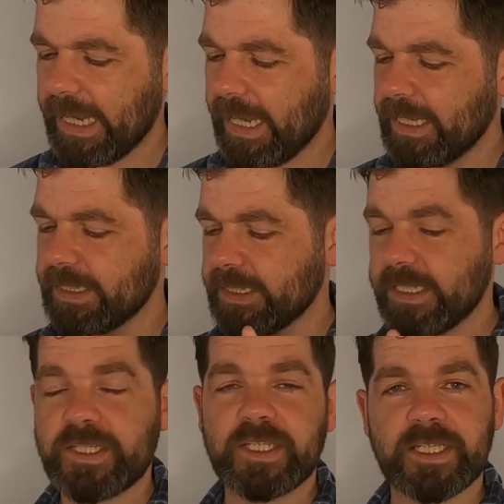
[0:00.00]
And
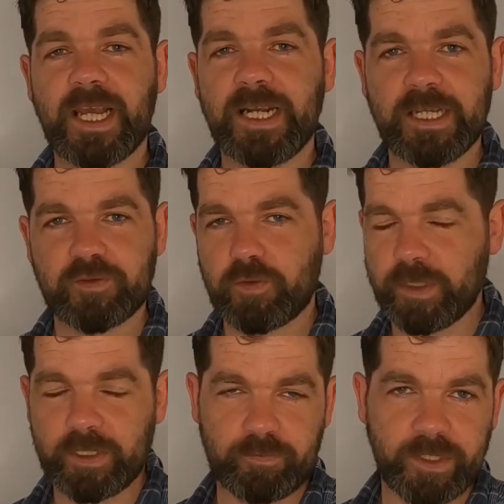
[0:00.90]
this is an
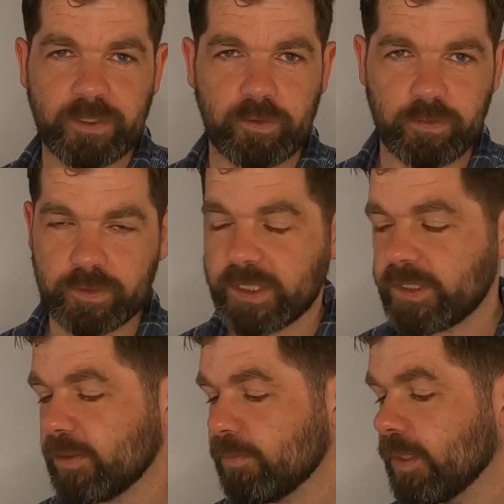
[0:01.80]
electronic recoil
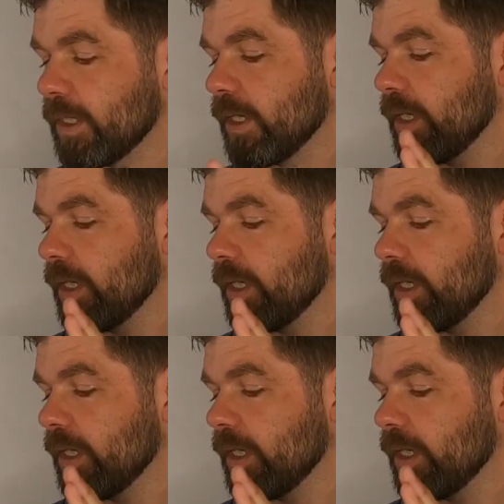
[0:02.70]
system.